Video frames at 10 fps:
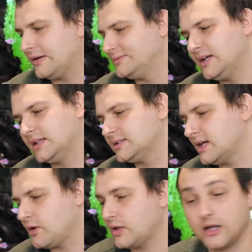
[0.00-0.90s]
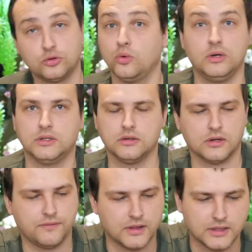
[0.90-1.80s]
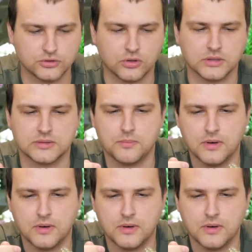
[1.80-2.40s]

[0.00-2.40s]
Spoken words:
Wait a second. I truly did not feel the sauce.